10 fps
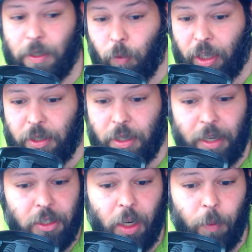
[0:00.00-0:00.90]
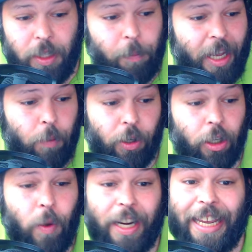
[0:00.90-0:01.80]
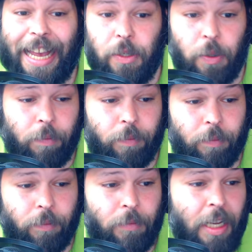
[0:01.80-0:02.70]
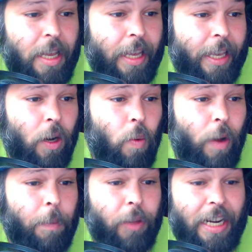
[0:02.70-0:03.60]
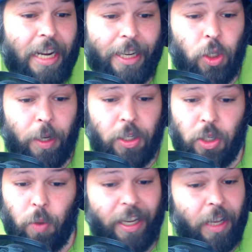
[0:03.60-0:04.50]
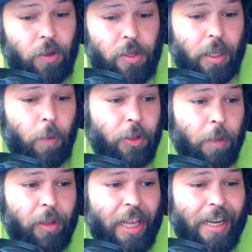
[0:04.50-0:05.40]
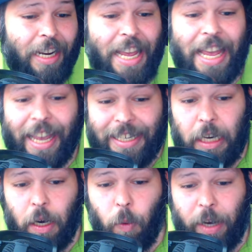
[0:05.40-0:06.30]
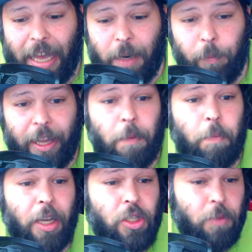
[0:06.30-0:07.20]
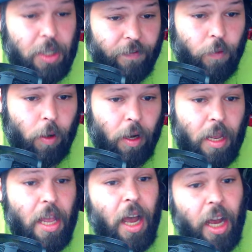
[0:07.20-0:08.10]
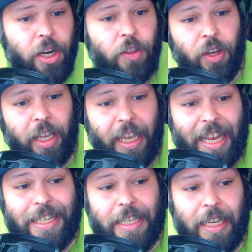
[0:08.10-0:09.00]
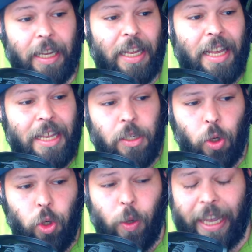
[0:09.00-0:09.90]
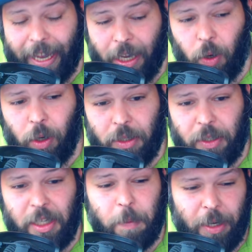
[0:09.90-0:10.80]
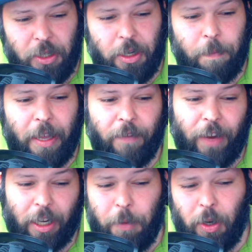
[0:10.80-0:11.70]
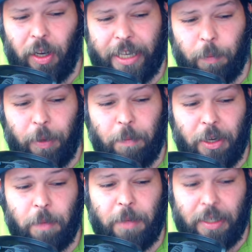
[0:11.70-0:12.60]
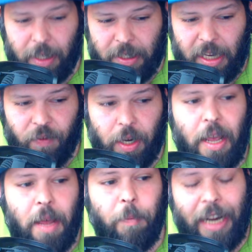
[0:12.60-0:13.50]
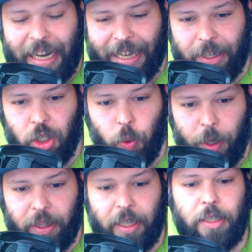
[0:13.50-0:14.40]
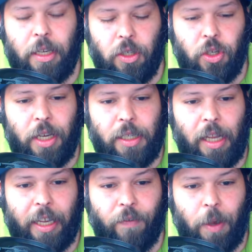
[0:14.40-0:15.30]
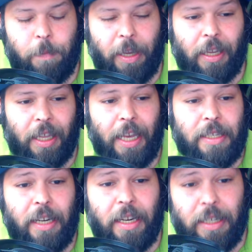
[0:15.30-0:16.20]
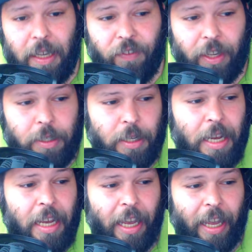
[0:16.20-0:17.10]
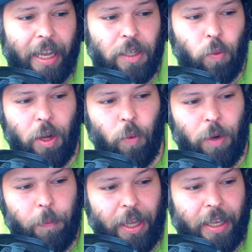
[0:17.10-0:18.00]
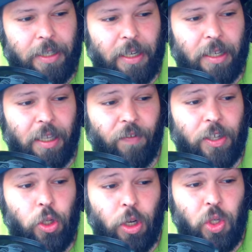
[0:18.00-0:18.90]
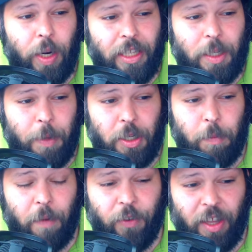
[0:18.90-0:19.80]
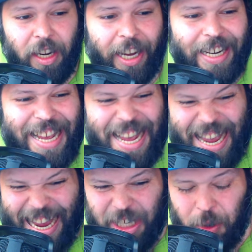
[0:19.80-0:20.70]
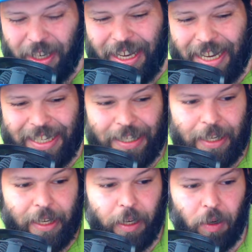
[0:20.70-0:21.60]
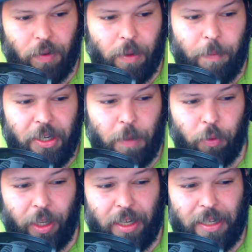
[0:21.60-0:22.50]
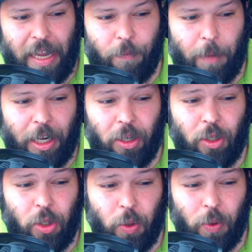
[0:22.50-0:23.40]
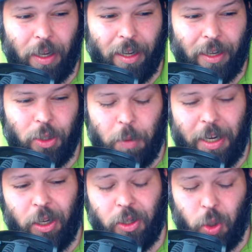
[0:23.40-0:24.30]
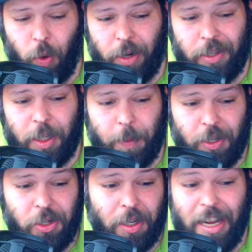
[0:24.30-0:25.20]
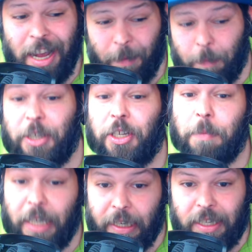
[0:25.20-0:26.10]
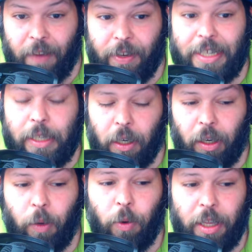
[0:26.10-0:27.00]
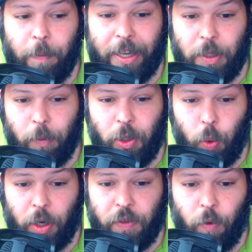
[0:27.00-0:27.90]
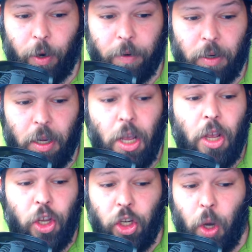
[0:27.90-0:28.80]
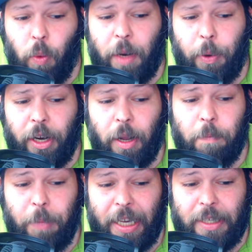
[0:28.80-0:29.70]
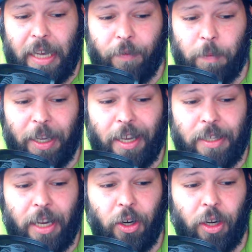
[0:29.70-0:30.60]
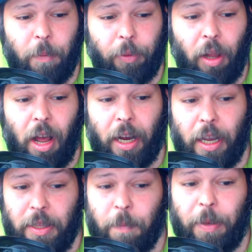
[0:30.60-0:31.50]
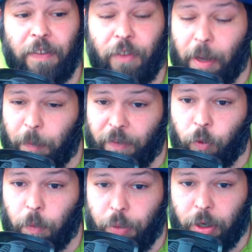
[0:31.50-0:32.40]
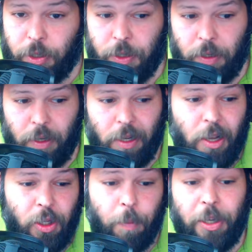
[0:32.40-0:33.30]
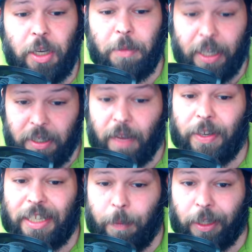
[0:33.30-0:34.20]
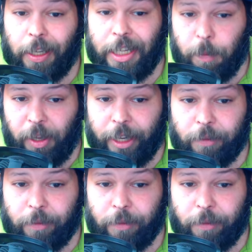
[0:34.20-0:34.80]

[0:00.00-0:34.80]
Well, let's just continue with the plan. We're going to go ahead and castle. Here, white played knight to e2. Again, they're sticking with their plan. And here, I went ahead and played bishop g4. Another key idea. So you can hold on to this bishop. In fact, computer likes to play bishop to d7, but I like to treat this just like if I'm playing a King's Indian defense. And, well, when I'm playing King's Indian defense, you can trade this bishop out for the knight. As you can kind of see here, the bishop really doesn't have too many good squares in this position. I mean, bishop d7 is literally one of the best squares for it. You don't want to put it on b7 because then you're going to block the b5, b4 push. So bishop d7 typically gets played.